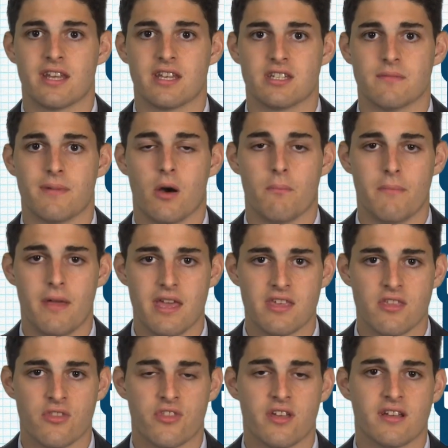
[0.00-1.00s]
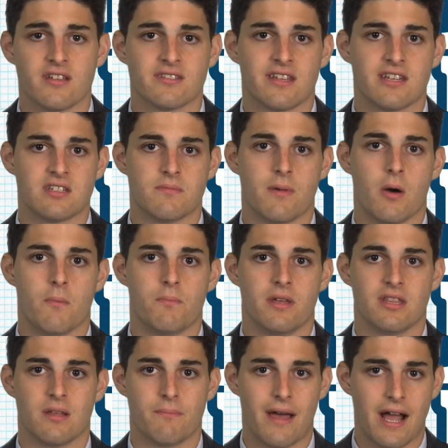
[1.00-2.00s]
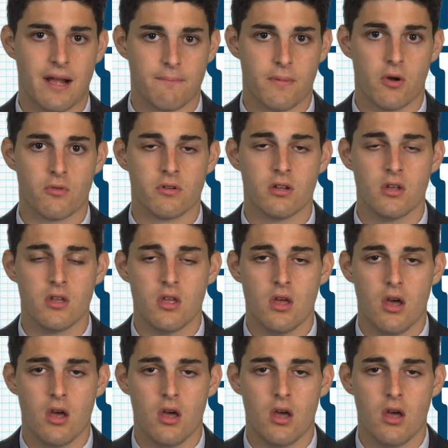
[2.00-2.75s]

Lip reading: that it's about making things, that it's about being the backbone